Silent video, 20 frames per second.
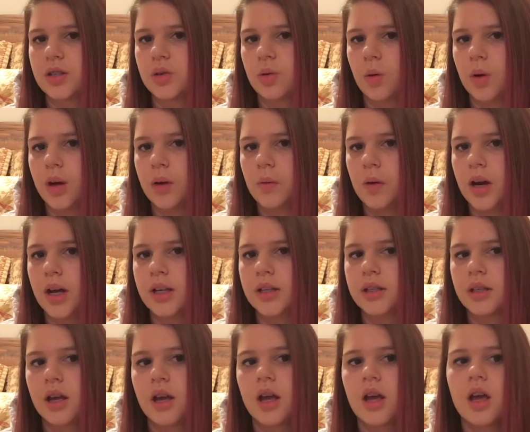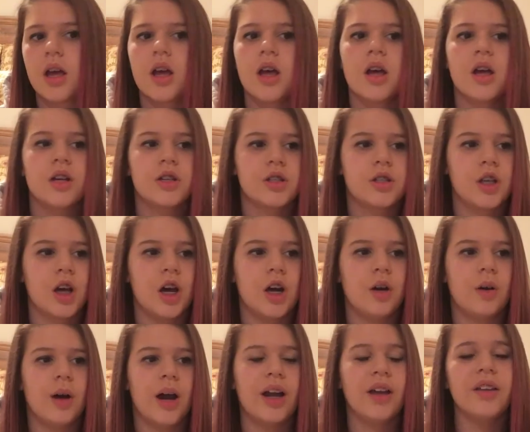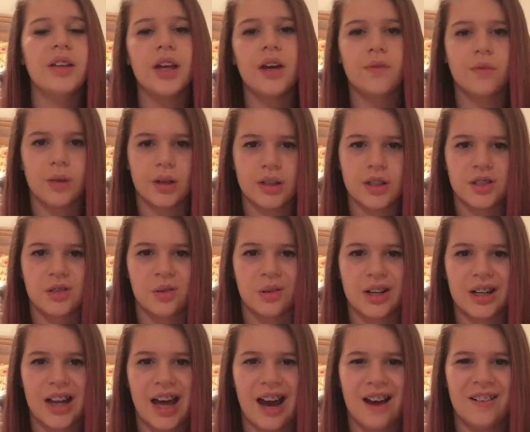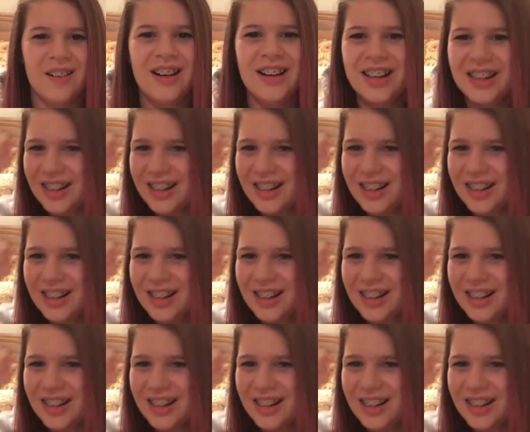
story was. So I only have 1 story now,